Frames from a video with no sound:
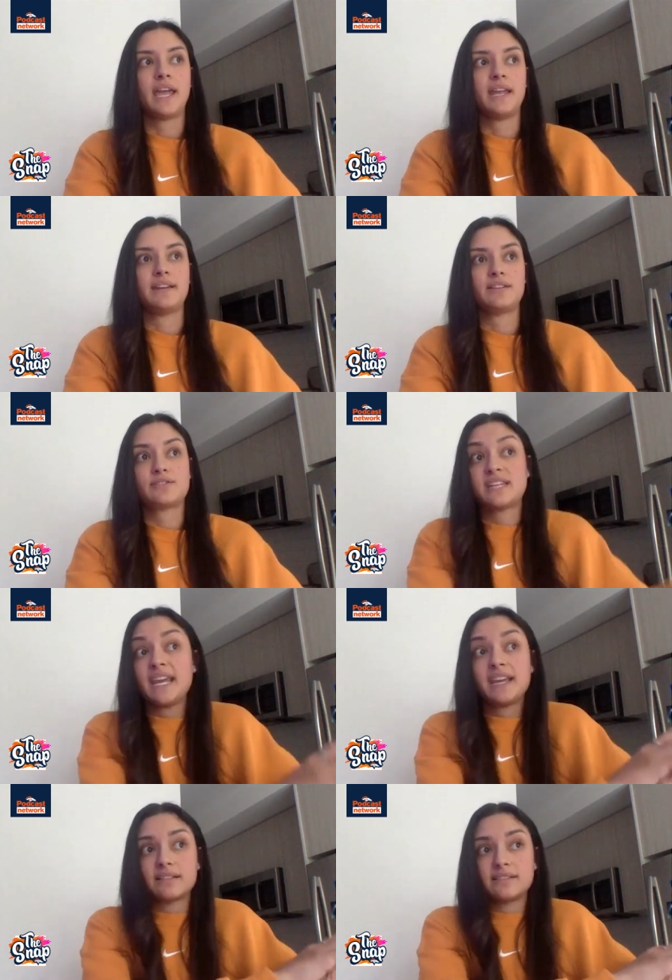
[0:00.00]
and
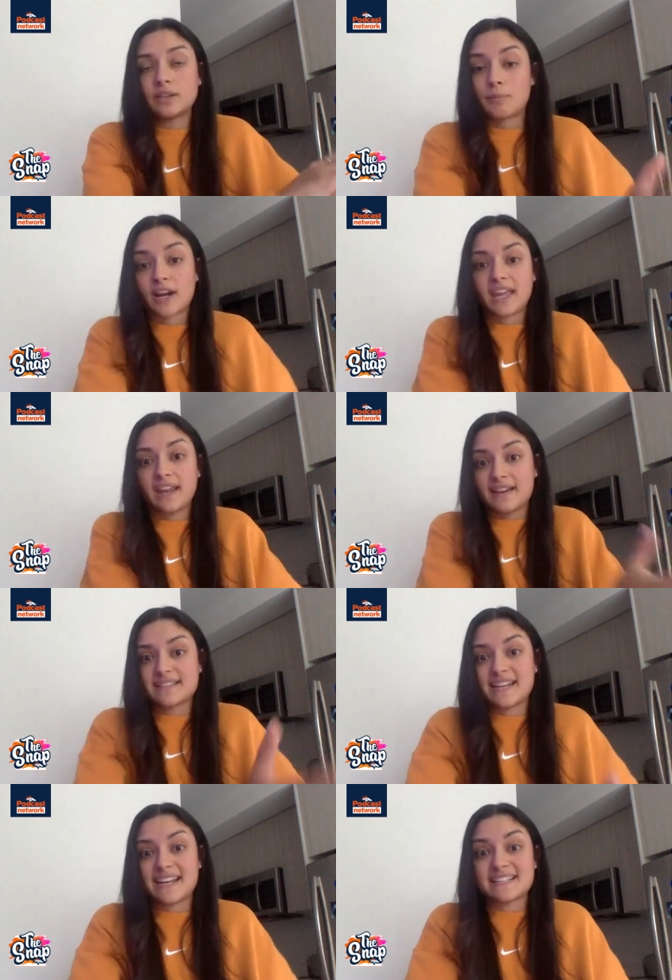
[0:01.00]
take the market as
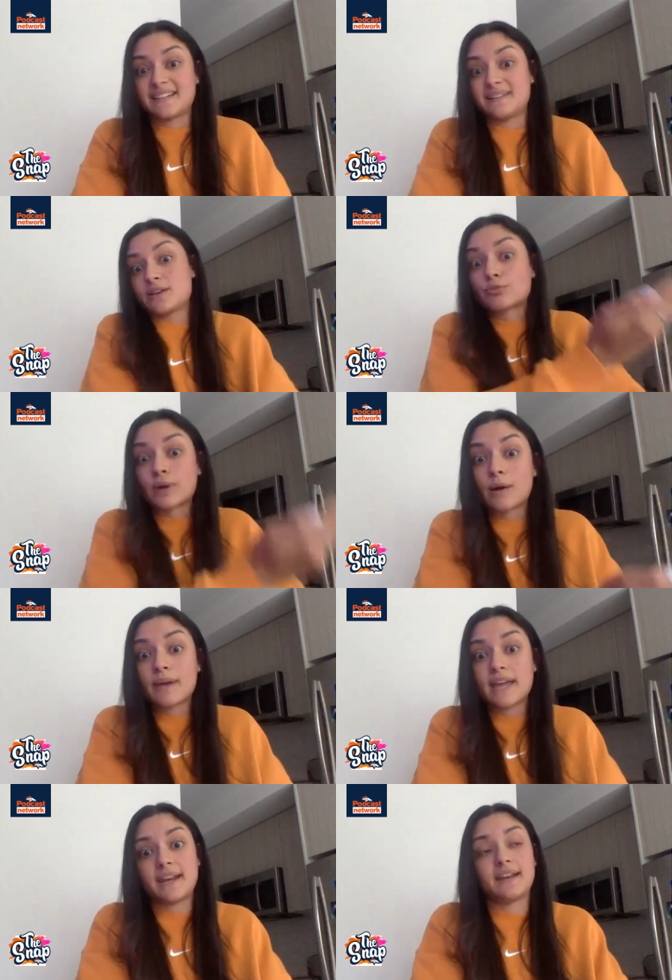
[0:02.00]
it is and grow
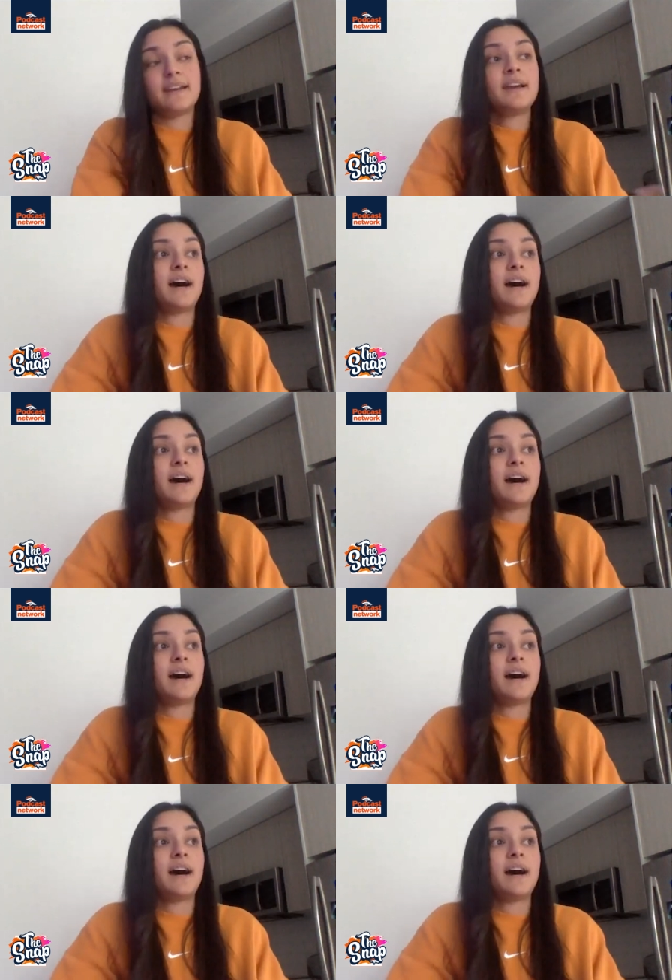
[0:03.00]
it and